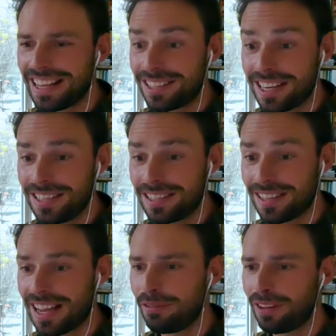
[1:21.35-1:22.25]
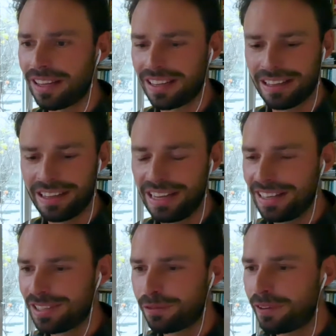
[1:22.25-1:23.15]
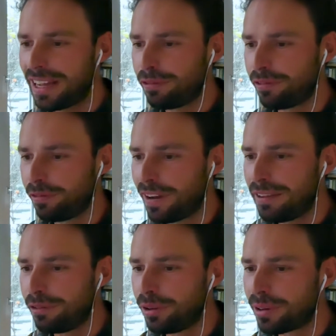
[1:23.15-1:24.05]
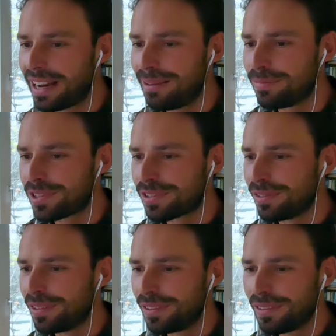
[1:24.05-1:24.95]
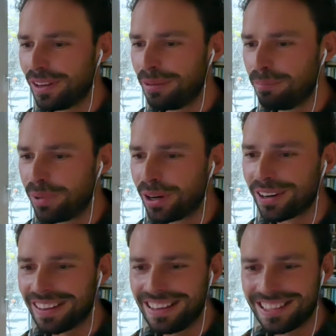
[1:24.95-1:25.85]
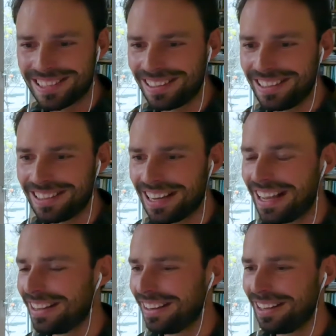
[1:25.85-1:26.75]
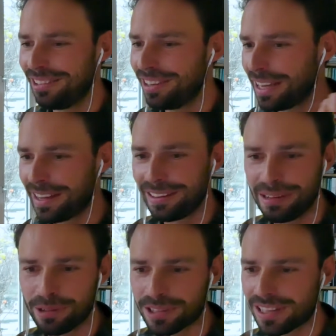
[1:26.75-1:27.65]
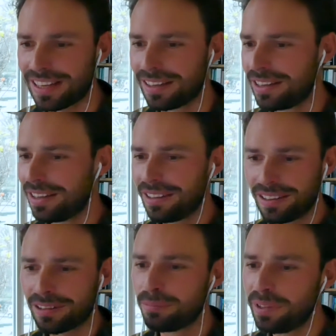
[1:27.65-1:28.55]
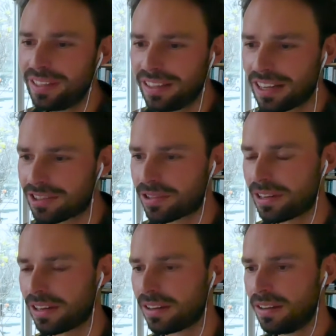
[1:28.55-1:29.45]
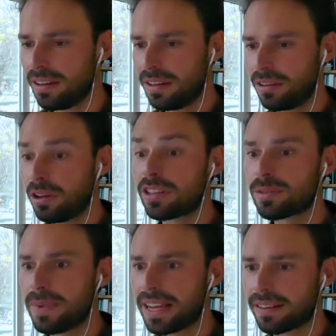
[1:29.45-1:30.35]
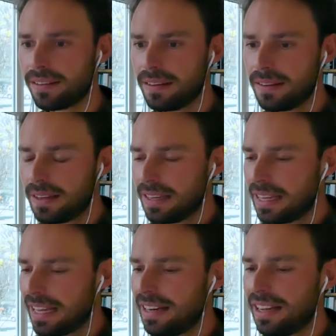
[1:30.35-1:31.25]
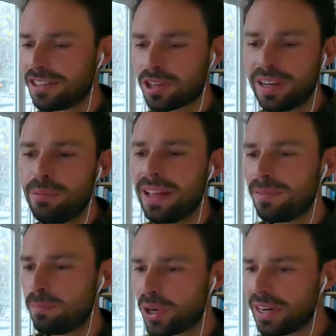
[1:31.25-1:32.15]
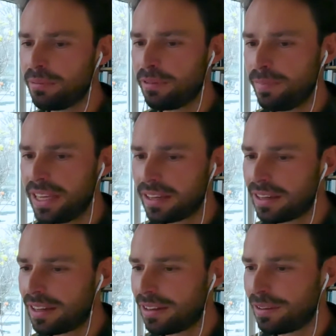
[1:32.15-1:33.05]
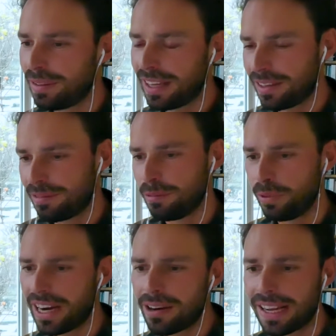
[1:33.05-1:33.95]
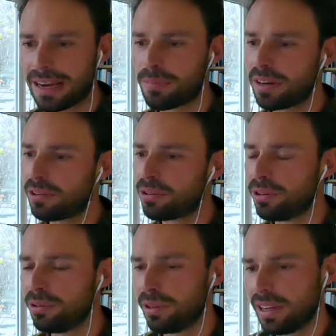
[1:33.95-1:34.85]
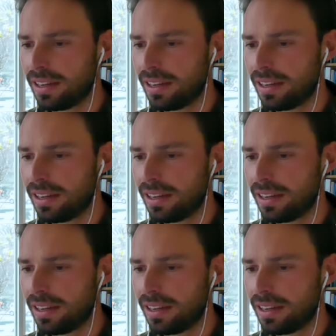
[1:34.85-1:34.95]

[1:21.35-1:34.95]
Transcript: it changed his life. Like he had this 5 grams bird in his hand, and he was like completely godsmacked. And so he went birding with me, without a camera crew,